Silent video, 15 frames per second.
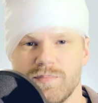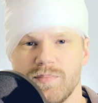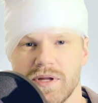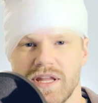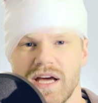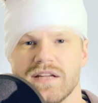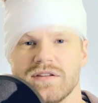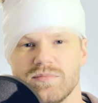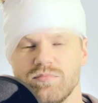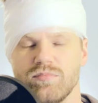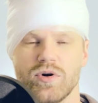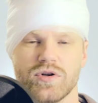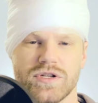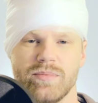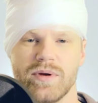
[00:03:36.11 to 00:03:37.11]
but that's
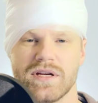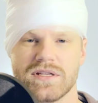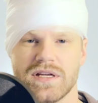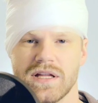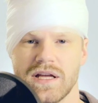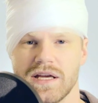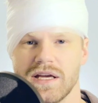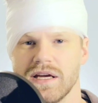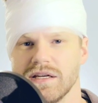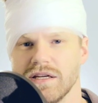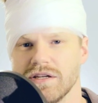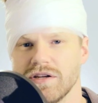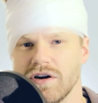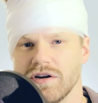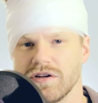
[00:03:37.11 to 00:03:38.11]
mostly because I like
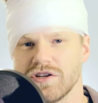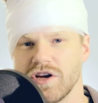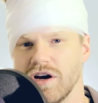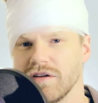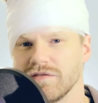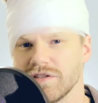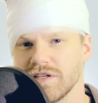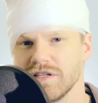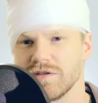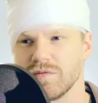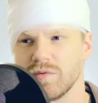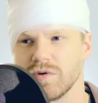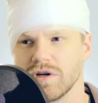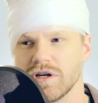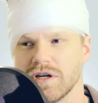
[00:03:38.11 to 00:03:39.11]
Genndy Tartakovsky's
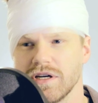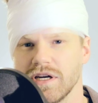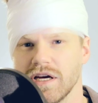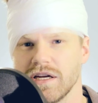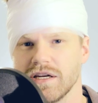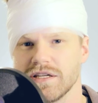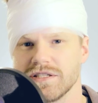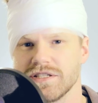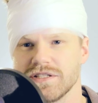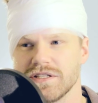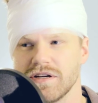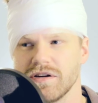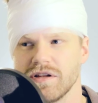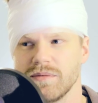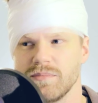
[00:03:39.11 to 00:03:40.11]
work, not
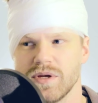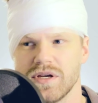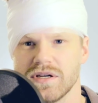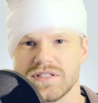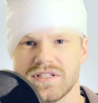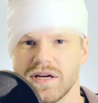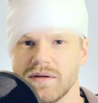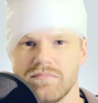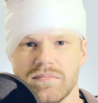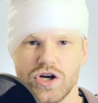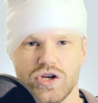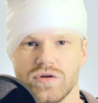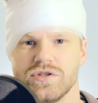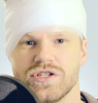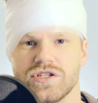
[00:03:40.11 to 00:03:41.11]
necessarily because I'm a
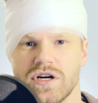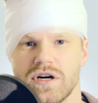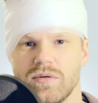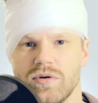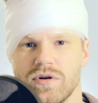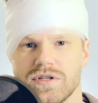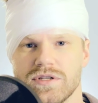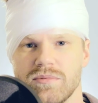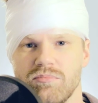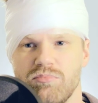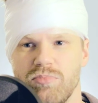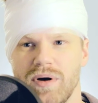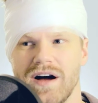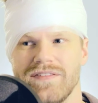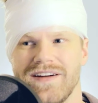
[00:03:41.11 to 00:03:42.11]
huge Star Wars
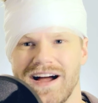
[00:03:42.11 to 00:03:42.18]
buff.